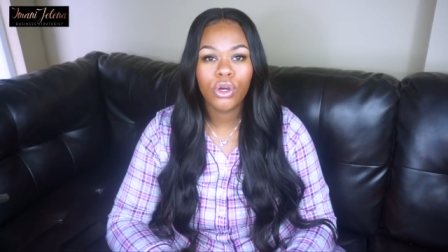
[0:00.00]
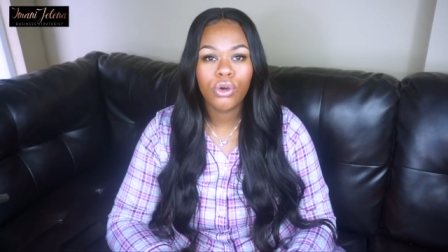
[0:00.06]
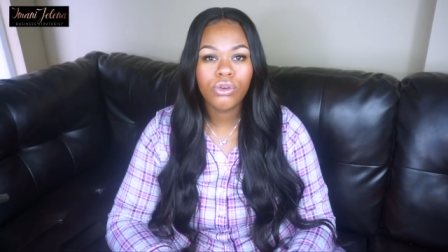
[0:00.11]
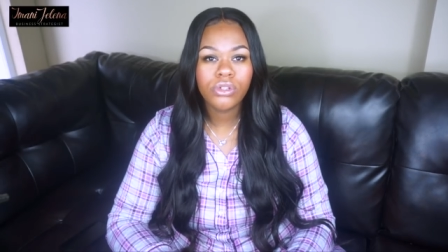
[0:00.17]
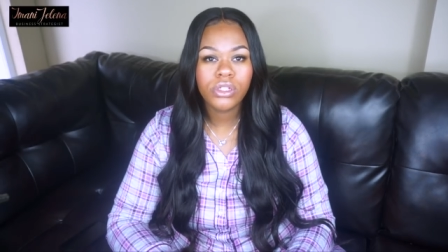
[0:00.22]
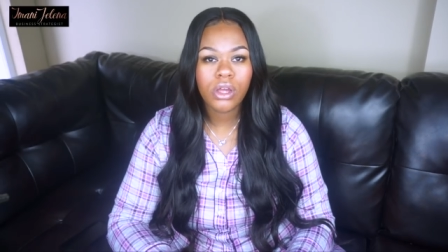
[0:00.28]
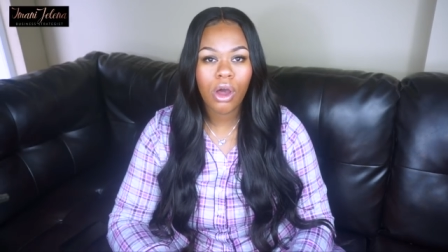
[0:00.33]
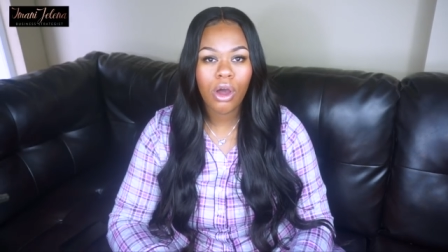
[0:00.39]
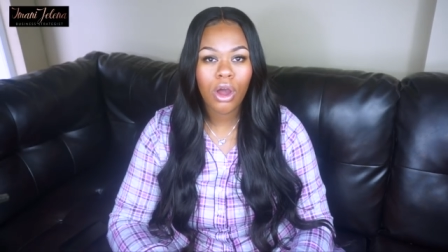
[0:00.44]

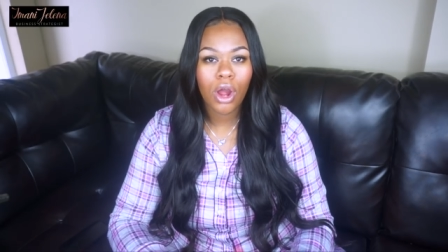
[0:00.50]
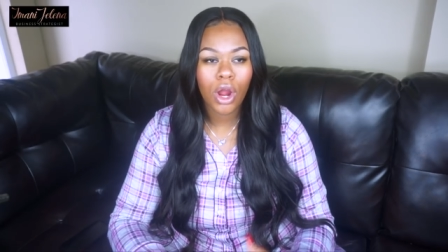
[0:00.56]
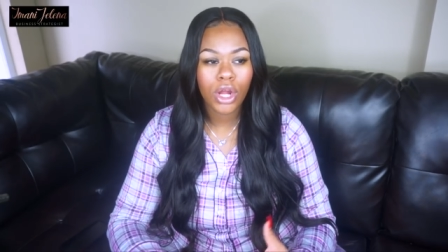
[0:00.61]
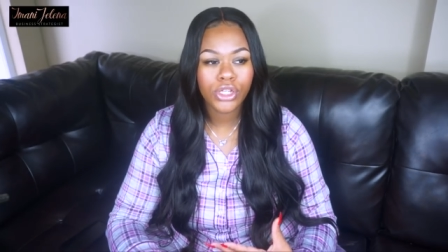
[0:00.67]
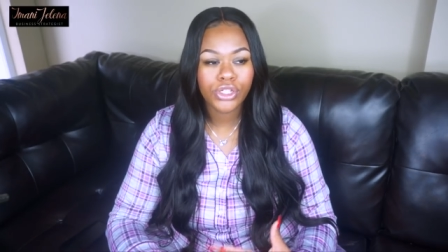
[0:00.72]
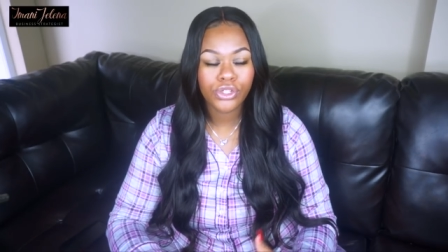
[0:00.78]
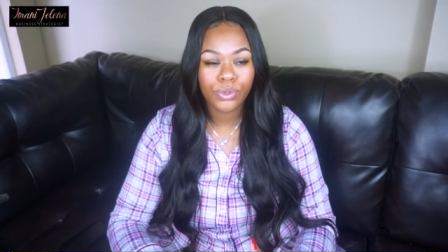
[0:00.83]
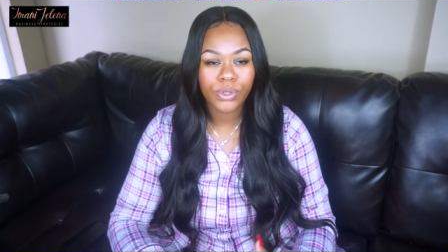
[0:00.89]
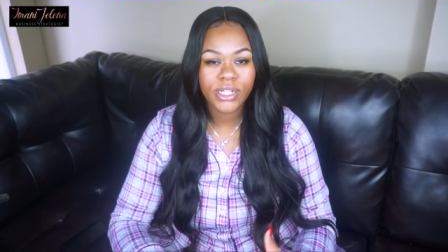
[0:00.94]
Those
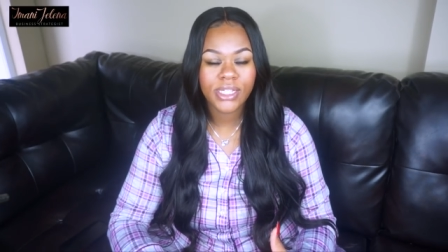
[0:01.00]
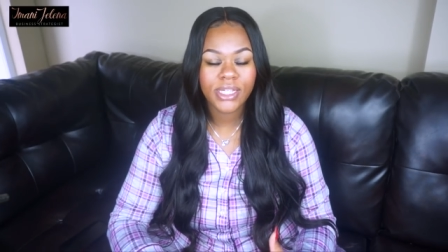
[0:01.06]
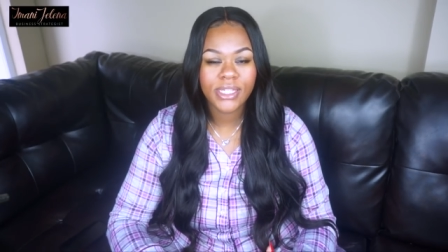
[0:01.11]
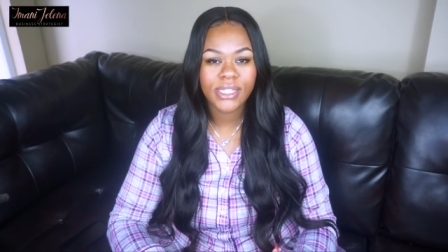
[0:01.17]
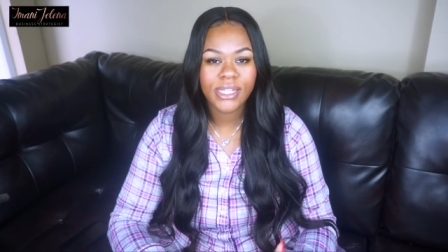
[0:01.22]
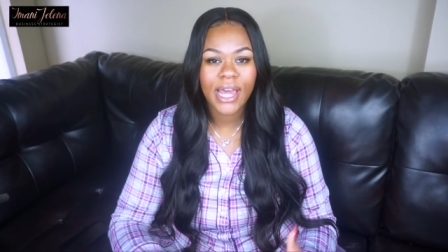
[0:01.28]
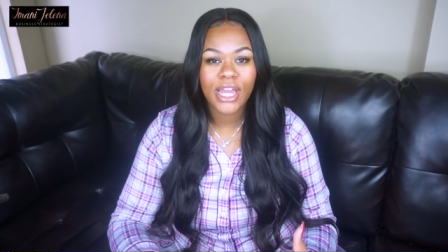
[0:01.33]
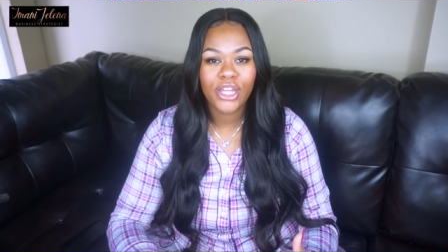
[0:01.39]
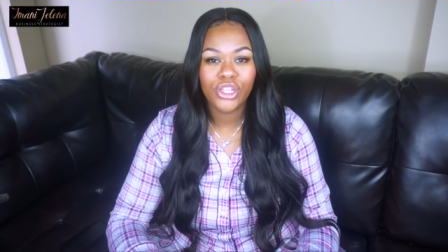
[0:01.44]
are
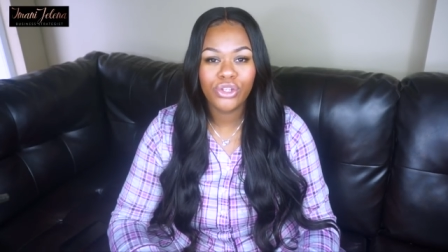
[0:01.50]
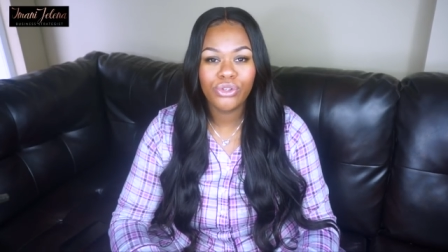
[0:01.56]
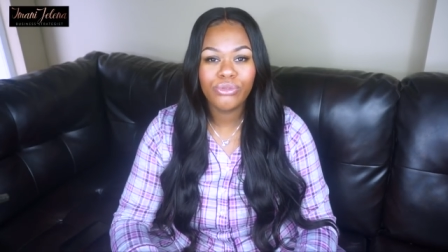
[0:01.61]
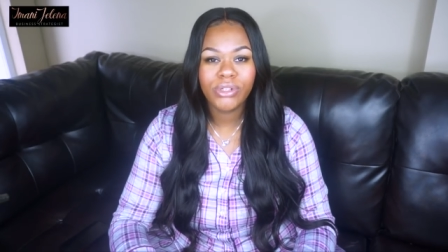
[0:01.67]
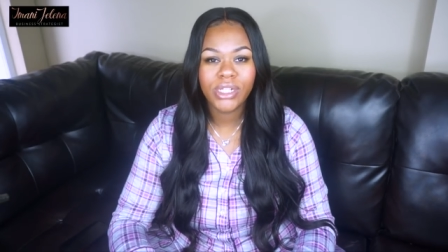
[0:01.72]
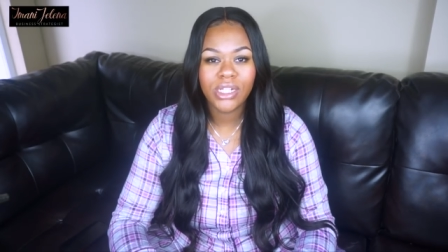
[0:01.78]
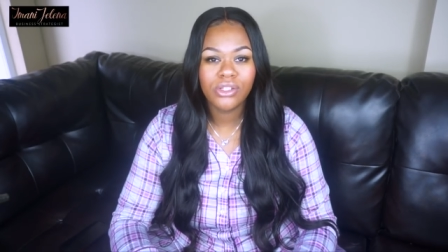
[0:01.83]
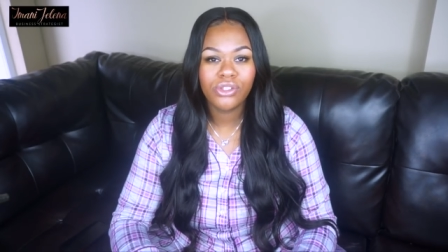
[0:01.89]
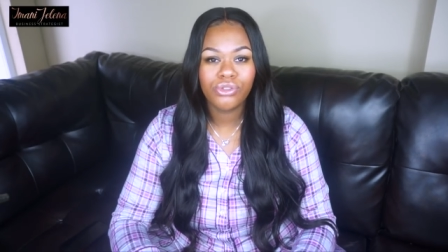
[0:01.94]
sources that
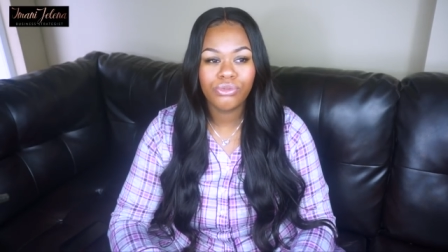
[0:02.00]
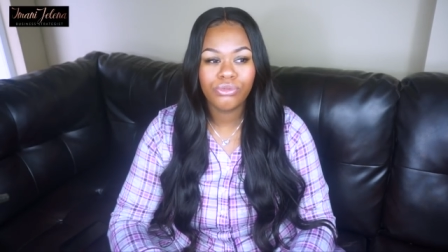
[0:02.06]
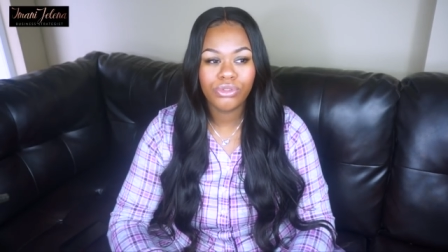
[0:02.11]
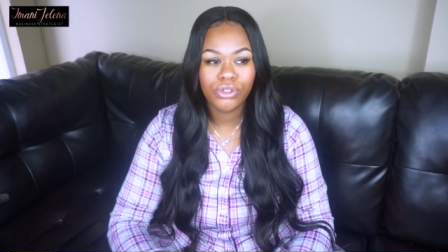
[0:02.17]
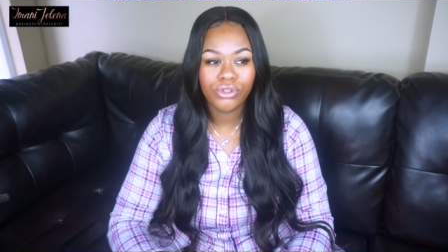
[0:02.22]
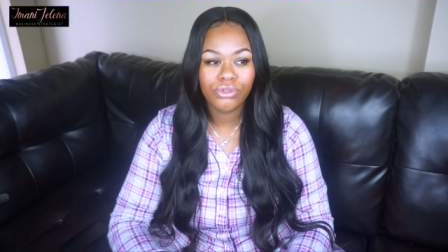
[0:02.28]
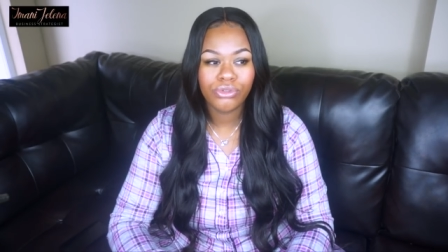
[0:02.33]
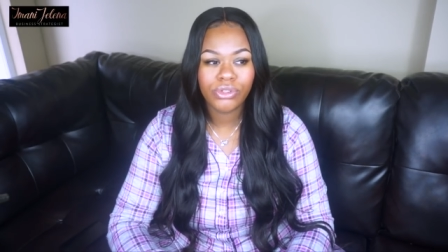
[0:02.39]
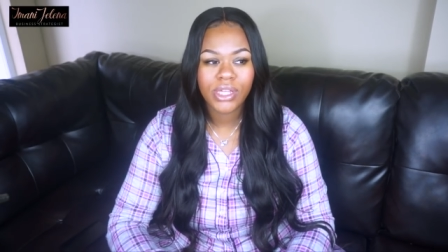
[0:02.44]
you need to
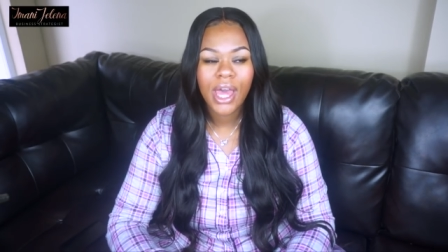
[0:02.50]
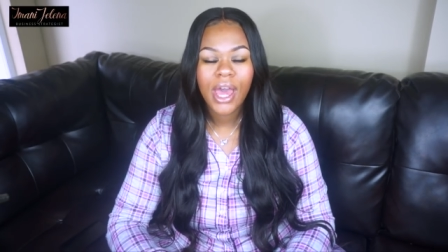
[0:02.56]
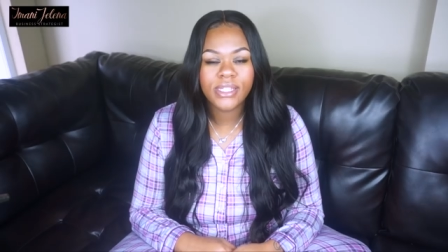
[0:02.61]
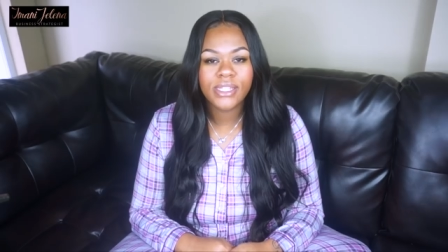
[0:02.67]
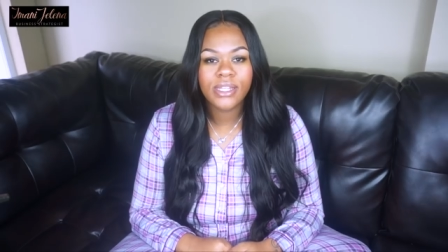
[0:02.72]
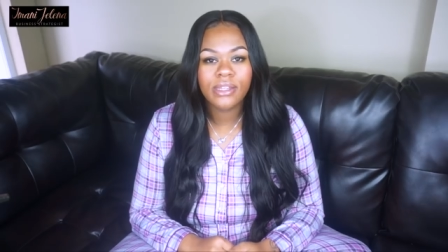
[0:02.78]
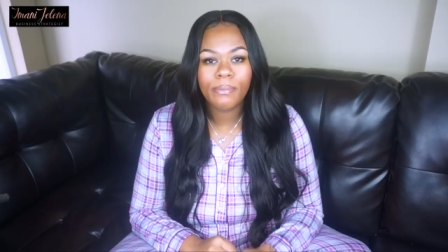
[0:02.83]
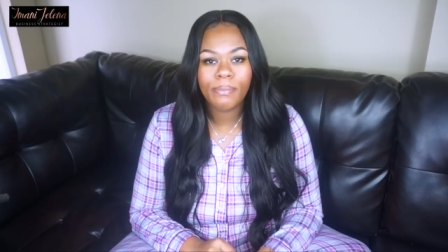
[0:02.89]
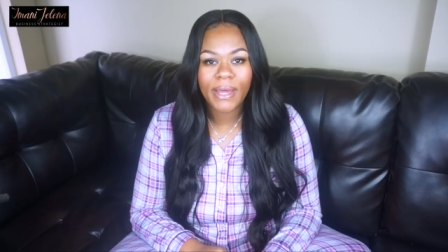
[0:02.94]
use
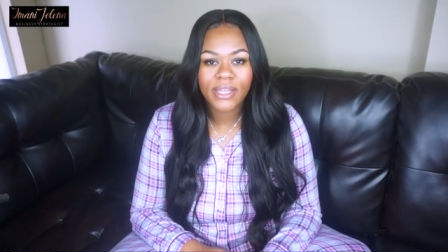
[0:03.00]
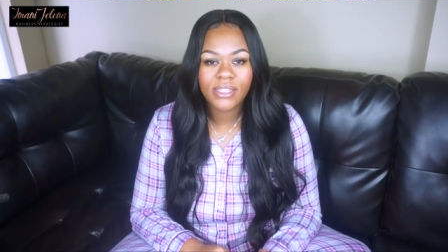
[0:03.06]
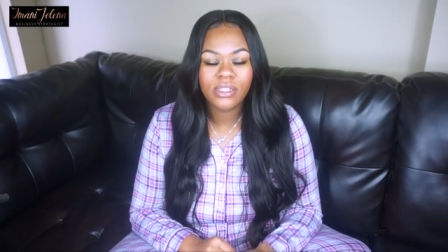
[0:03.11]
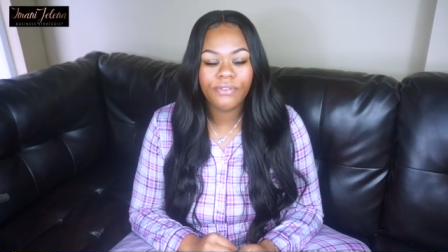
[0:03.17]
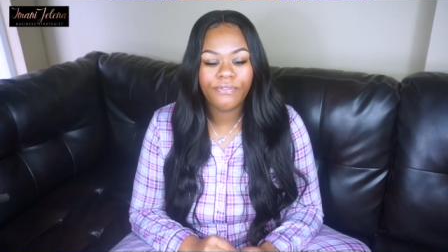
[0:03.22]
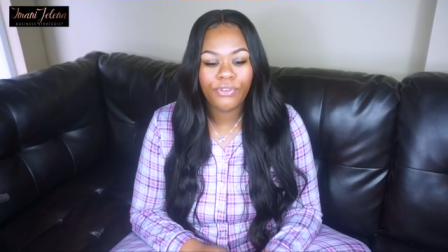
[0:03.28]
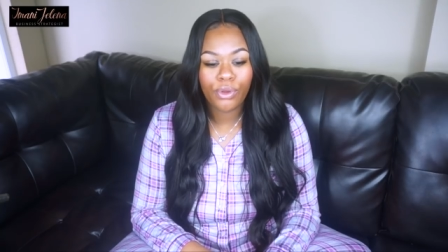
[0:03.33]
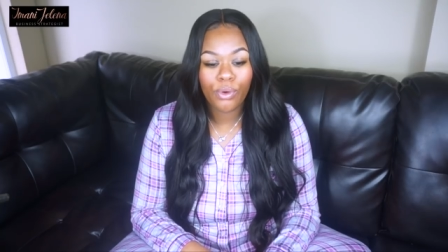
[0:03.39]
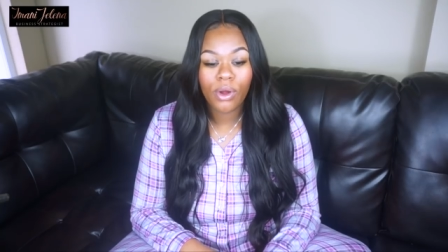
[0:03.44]
to the
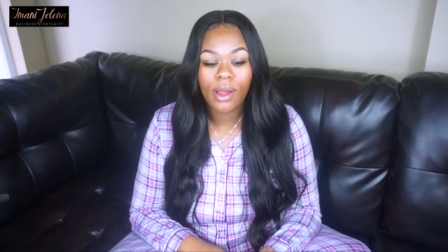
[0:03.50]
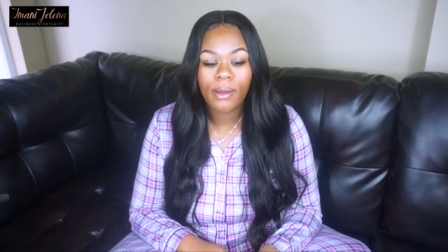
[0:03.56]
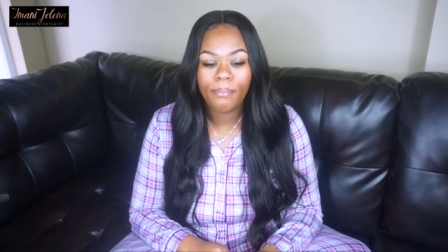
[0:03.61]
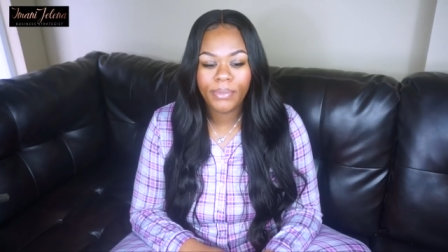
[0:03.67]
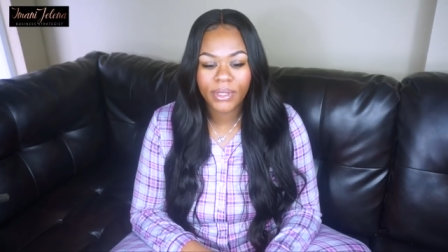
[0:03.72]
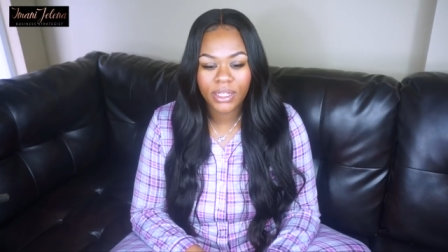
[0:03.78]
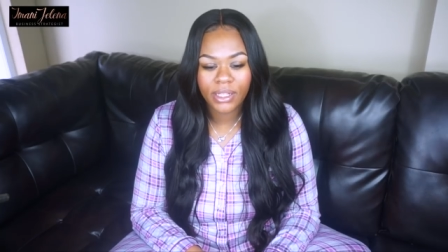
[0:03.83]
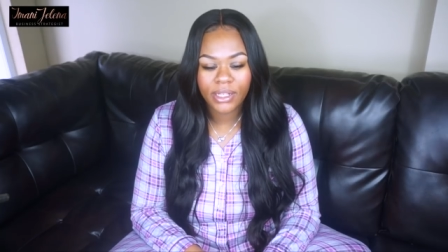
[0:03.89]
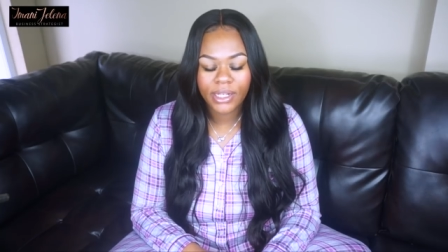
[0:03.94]
best of your
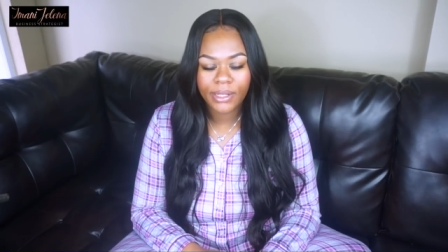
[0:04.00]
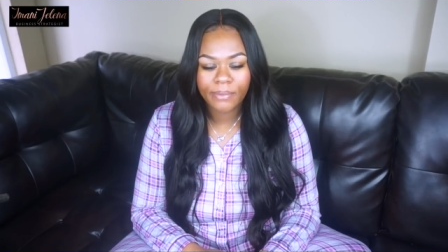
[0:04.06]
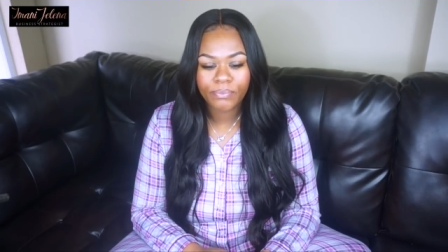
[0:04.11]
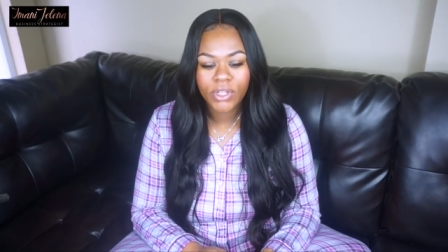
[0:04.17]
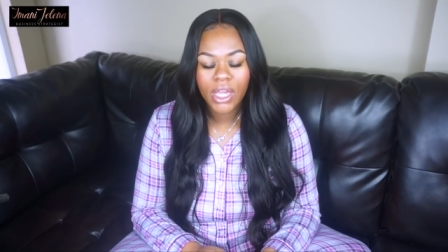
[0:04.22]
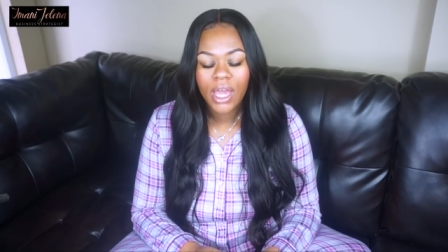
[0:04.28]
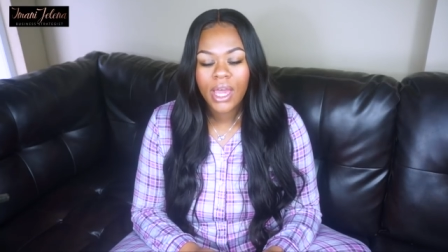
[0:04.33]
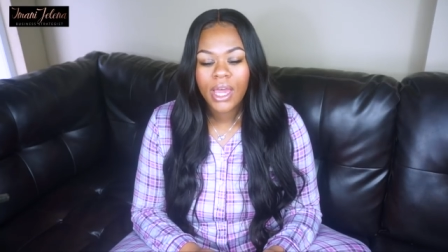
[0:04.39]
ability.